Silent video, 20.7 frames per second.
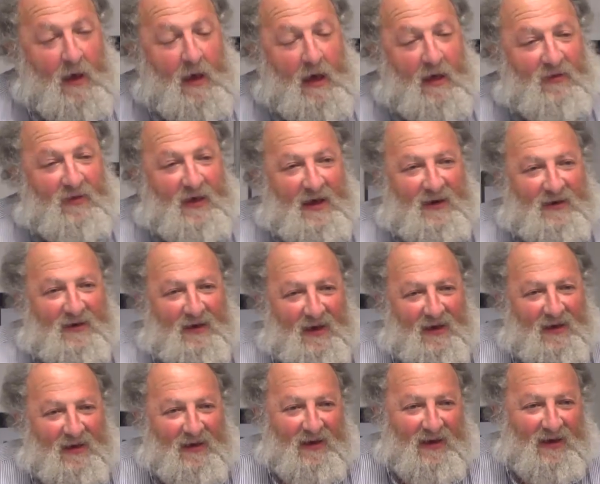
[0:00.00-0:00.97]
And
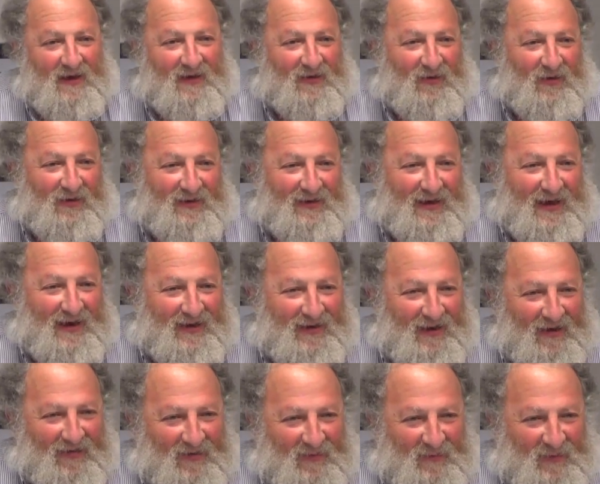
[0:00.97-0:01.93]
then he couldn't get
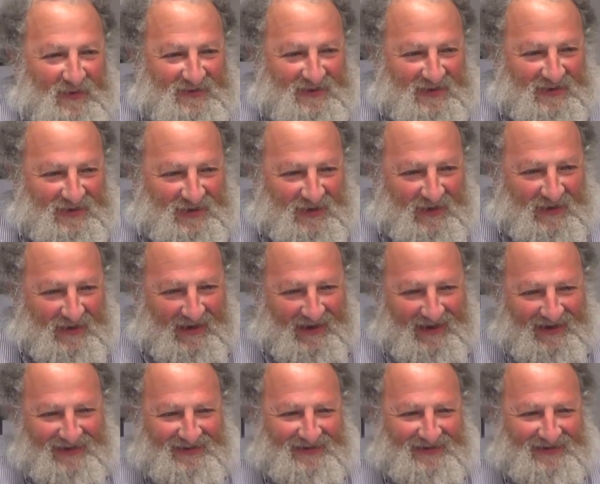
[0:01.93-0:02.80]
another position,